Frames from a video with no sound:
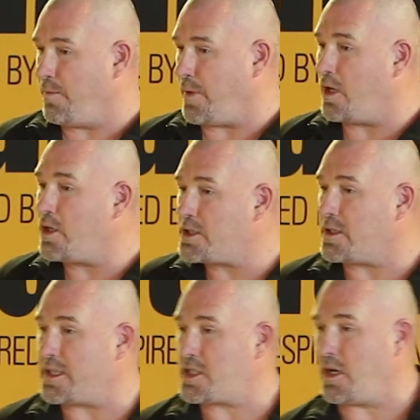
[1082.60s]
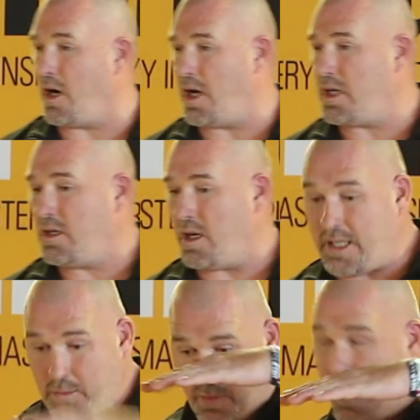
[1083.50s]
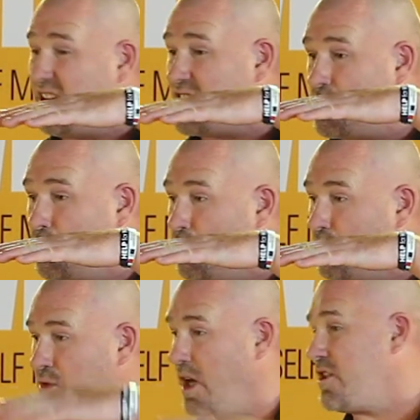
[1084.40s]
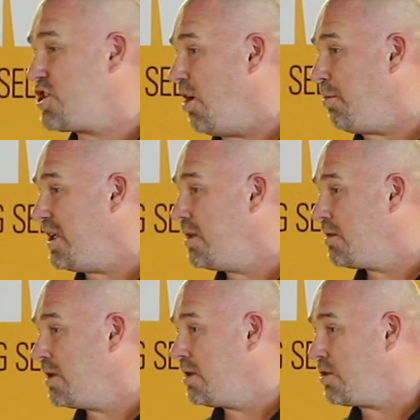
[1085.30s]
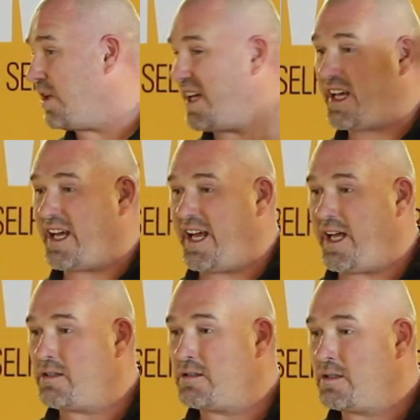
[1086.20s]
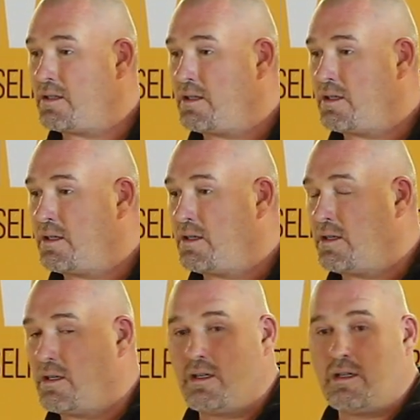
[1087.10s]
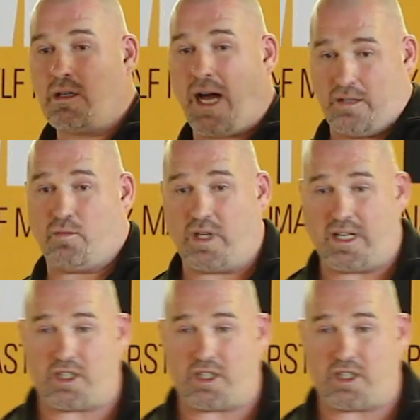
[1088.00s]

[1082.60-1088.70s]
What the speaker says: I looked at this guy, and he was about this tall, rather chubby, greying hair, hadn't really